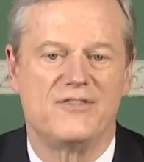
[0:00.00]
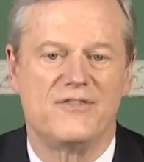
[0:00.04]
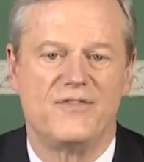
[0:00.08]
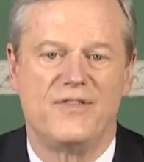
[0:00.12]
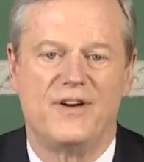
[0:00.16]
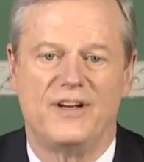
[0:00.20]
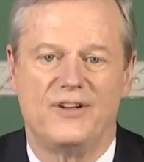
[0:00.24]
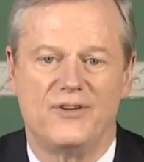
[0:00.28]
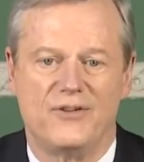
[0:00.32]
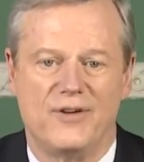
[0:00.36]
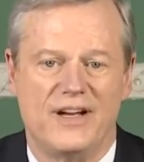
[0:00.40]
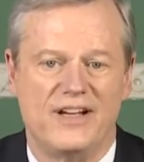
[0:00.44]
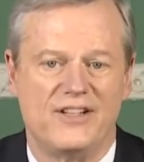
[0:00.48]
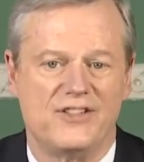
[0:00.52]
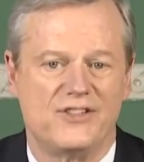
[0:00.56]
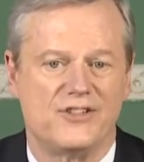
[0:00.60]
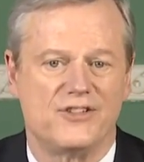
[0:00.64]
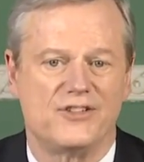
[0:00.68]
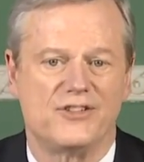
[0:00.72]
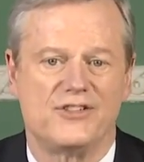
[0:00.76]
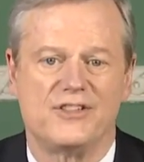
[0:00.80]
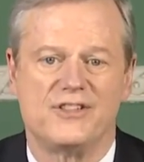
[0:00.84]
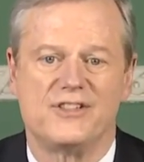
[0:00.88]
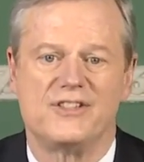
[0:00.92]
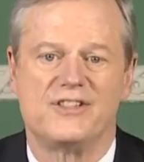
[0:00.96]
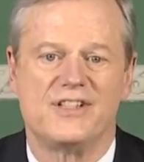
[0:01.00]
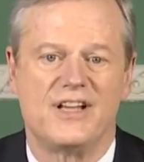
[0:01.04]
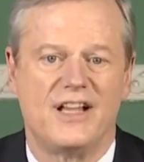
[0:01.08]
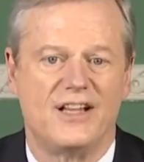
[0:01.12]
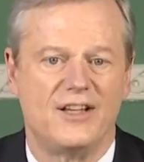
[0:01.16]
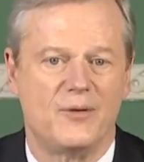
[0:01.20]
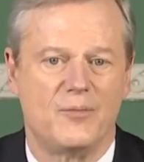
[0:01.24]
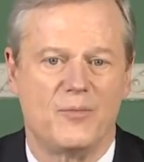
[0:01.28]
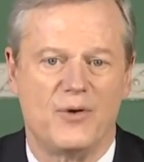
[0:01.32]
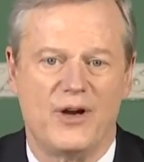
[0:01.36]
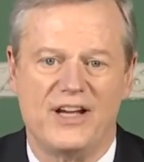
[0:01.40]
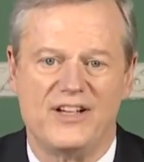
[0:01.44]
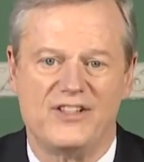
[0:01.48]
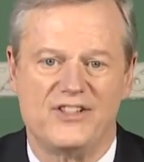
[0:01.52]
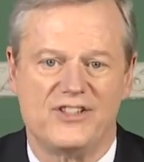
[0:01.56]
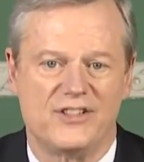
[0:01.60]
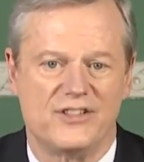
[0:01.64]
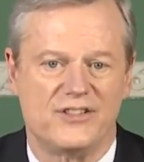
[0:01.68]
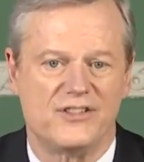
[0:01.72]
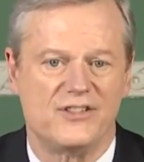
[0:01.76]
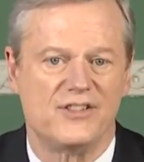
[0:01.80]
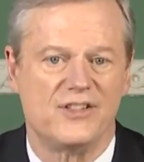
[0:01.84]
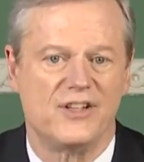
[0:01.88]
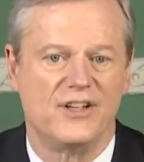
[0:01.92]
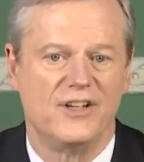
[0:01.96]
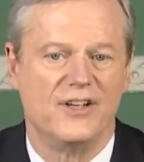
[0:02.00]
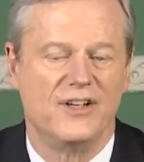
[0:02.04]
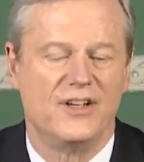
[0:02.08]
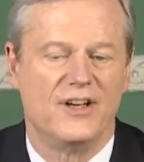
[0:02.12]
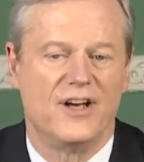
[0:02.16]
fundraisers, and celebrations